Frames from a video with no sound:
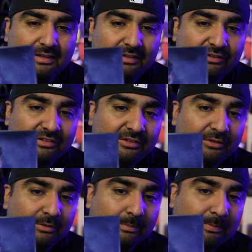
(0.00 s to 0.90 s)
There's a
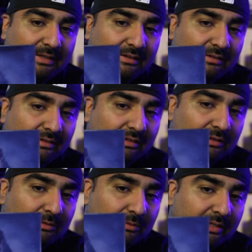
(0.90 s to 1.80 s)
little piece of
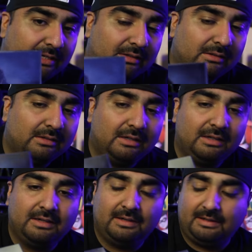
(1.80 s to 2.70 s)
glue there,
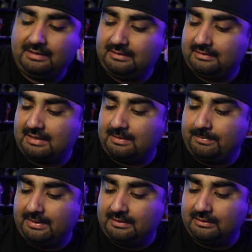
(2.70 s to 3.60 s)
and it's not a
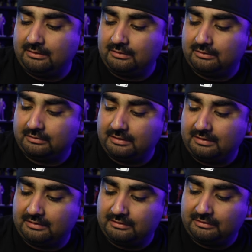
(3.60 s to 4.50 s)
big deal.
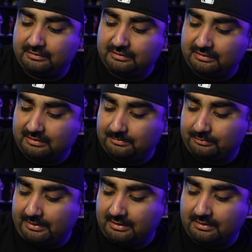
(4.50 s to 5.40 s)
It just comes
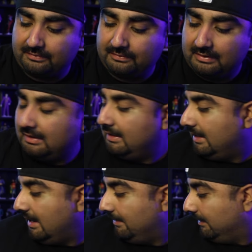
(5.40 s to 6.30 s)
right off.
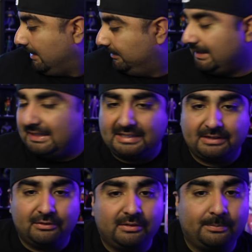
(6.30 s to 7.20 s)
I'm thinking
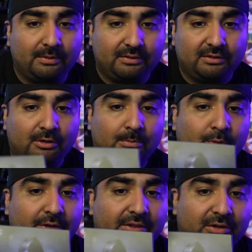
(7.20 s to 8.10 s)
it was supposed to go
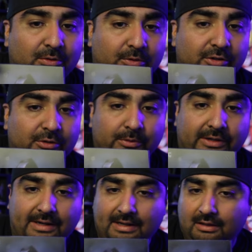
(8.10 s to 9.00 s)
more in the corner where
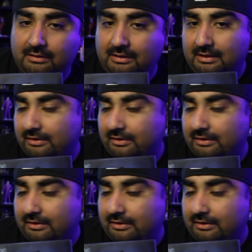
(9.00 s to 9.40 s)
it held the